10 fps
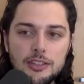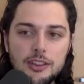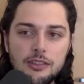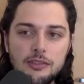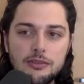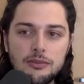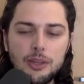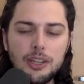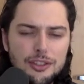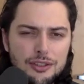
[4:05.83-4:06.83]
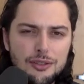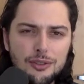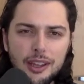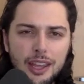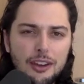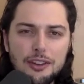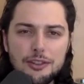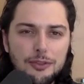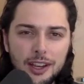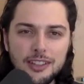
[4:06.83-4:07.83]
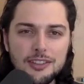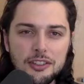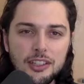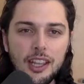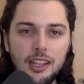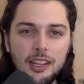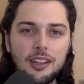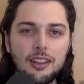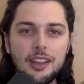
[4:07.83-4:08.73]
So how did you find Skullcandy?